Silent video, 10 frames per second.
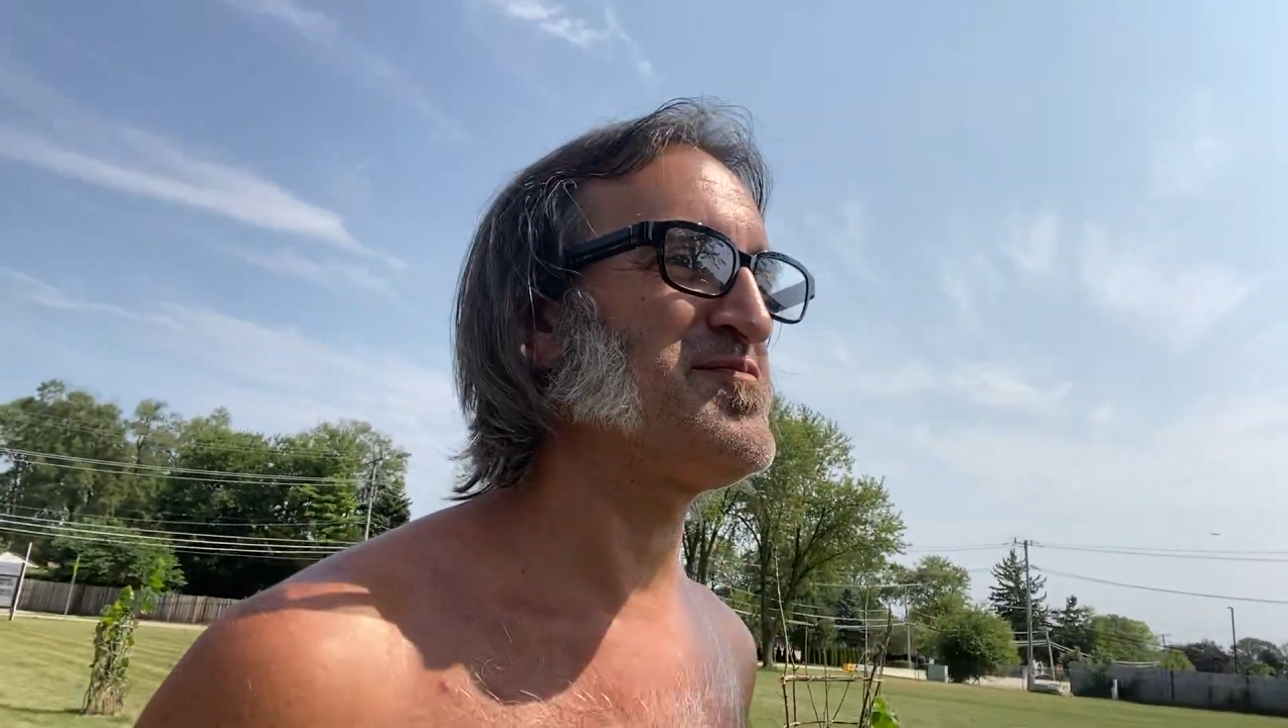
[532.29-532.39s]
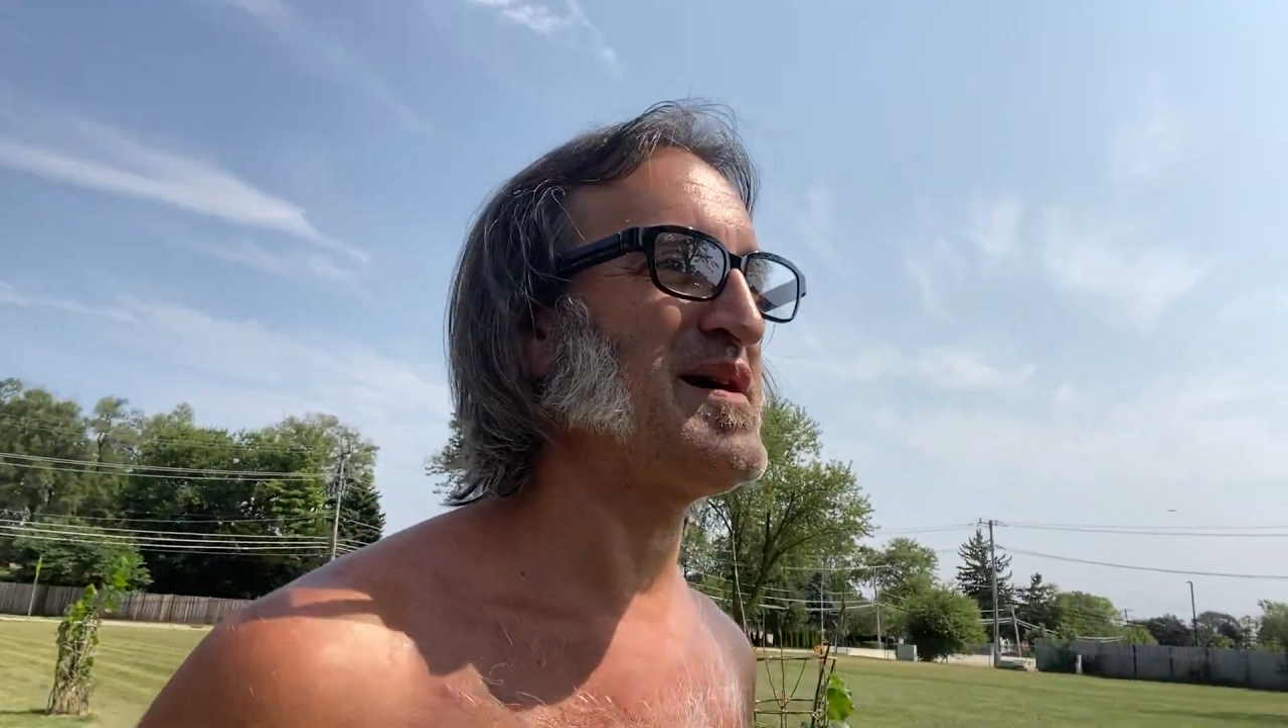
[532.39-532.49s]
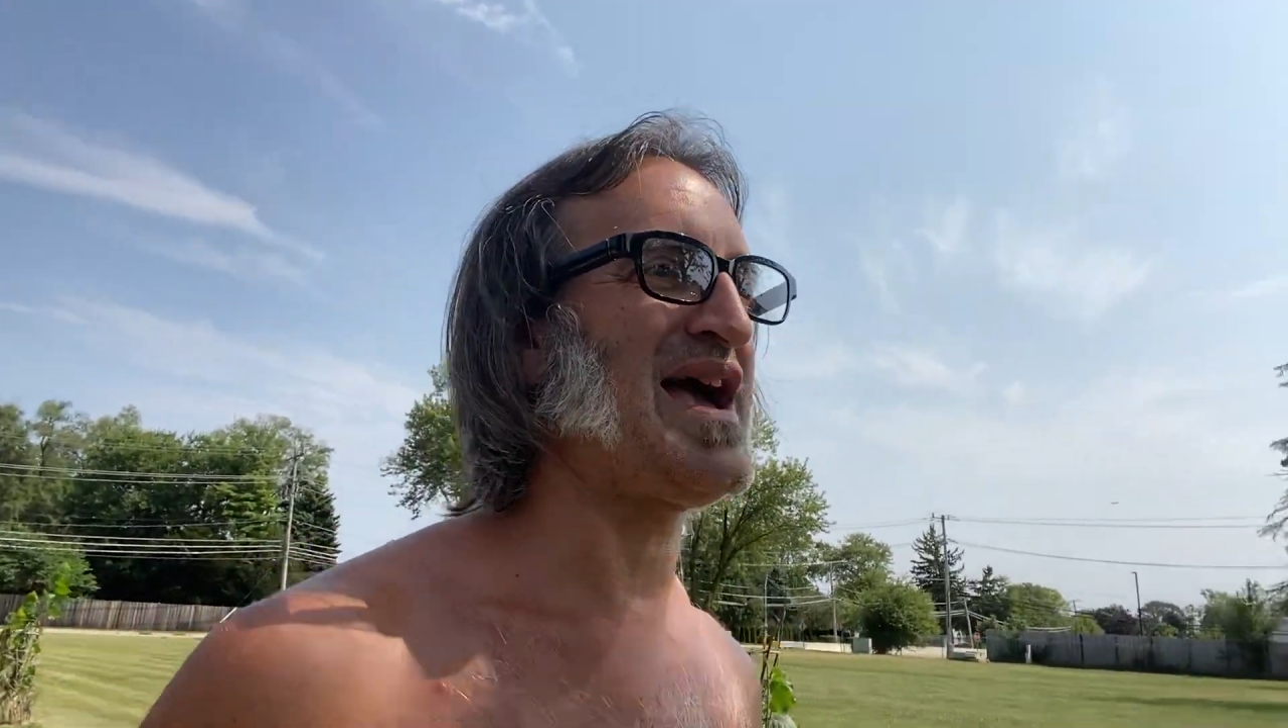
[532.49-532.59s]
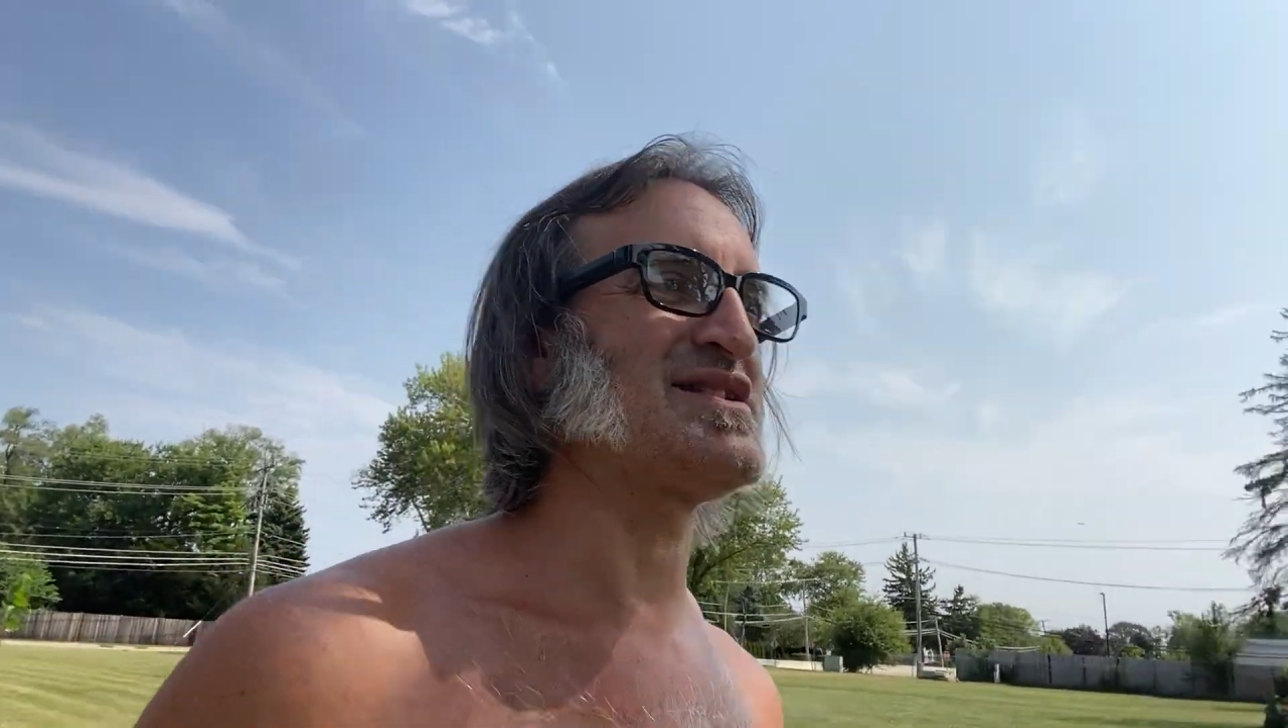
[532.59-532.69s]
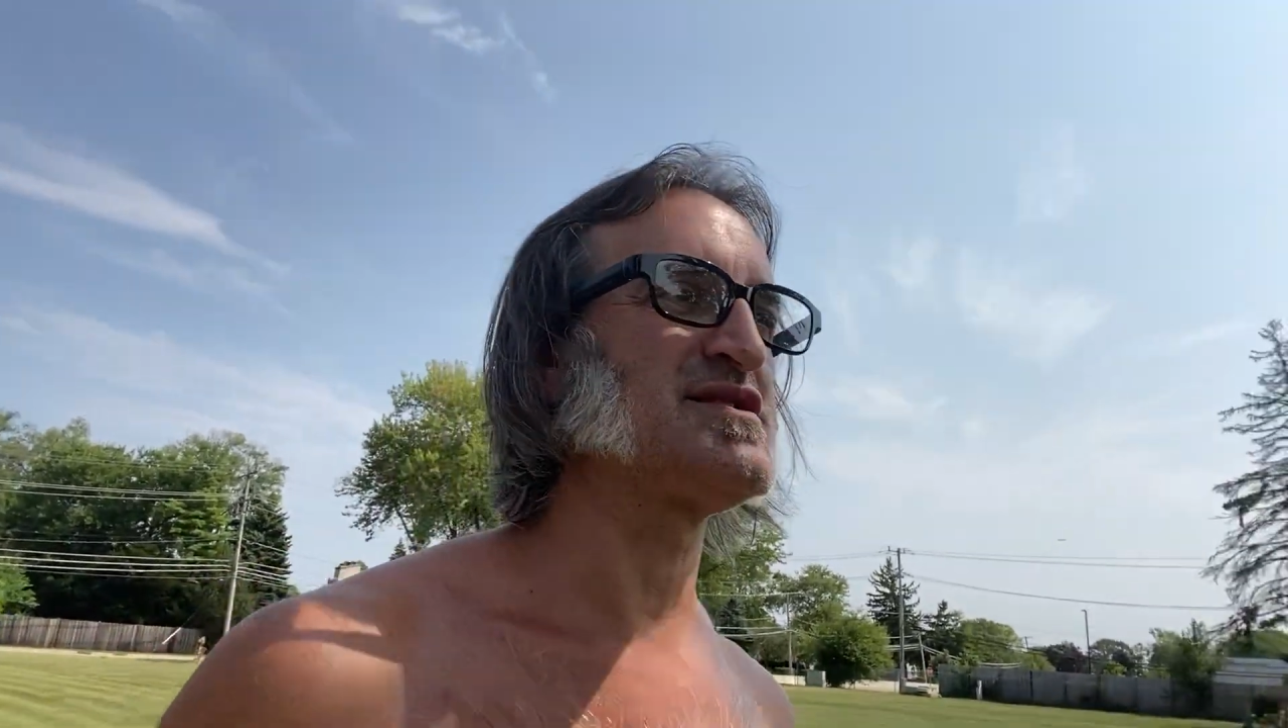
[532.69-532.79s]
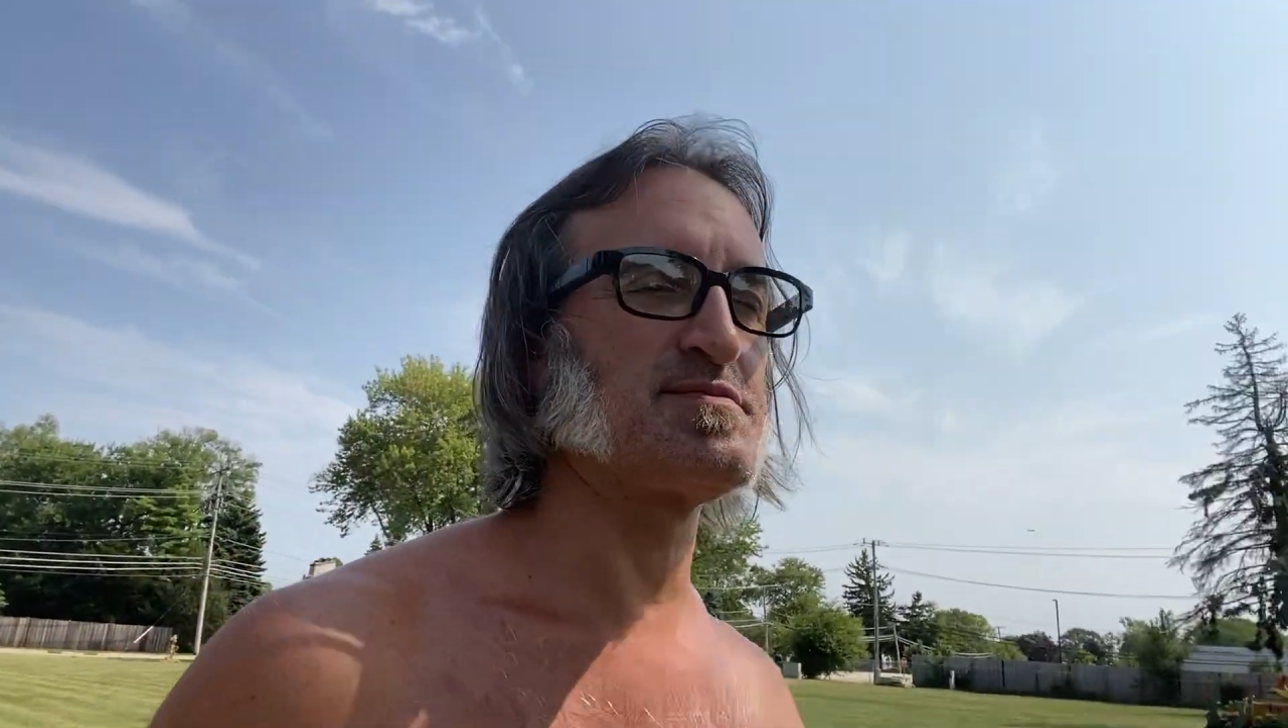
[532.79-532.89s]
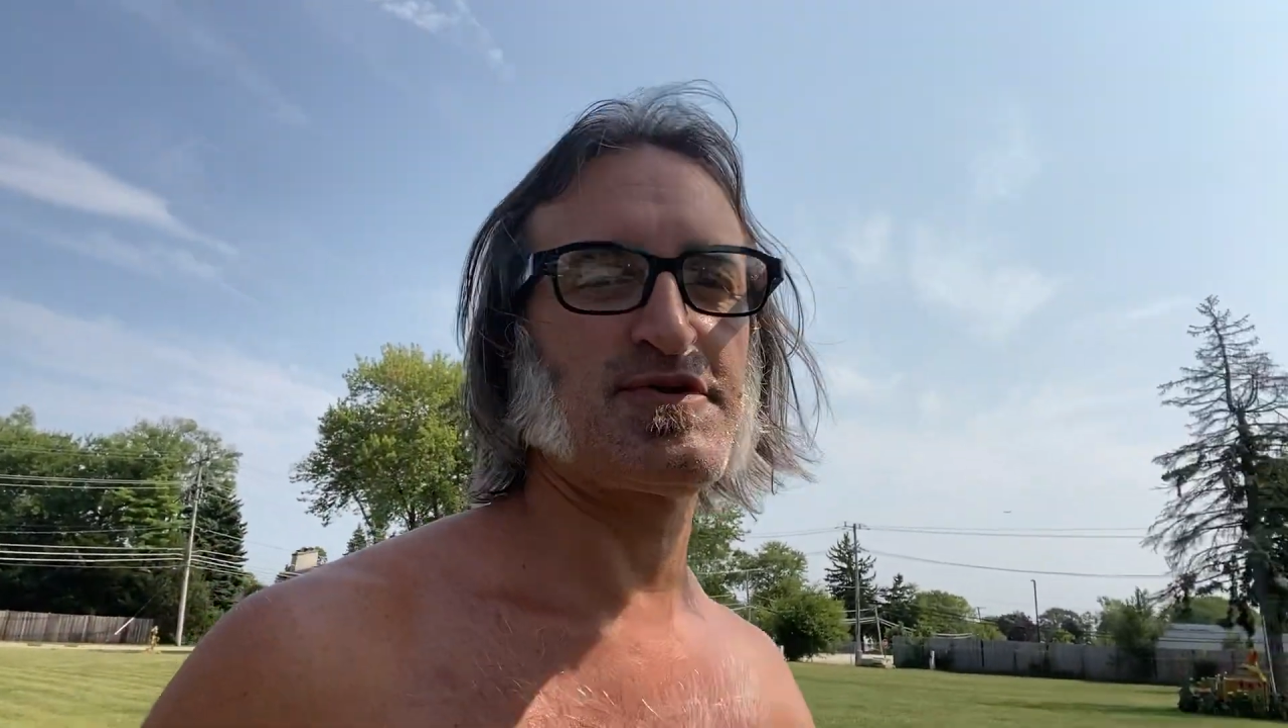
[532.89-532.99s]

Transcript: passion